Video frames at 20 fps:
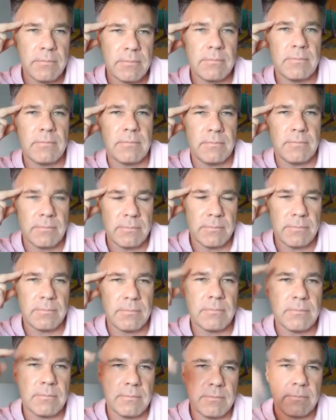
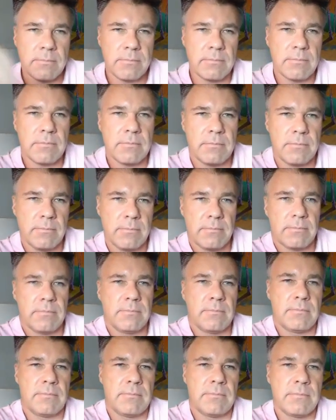
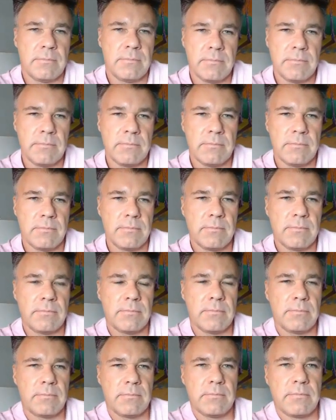
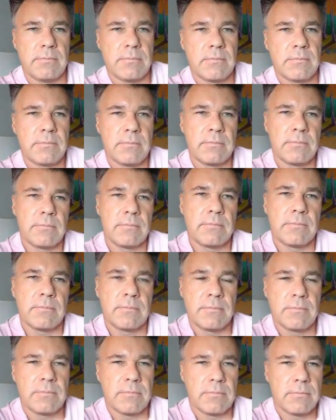
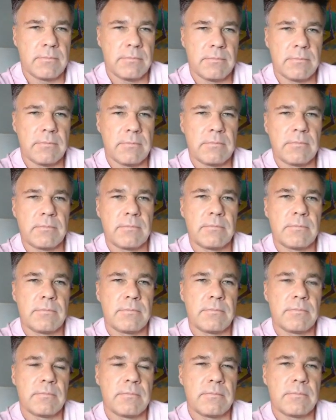
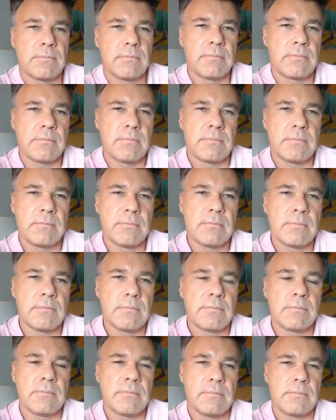
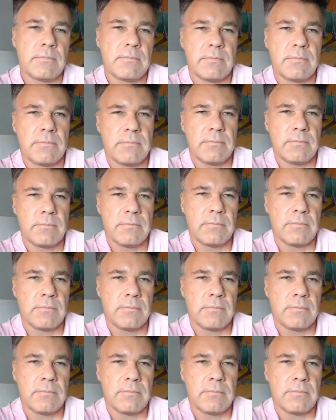(silent)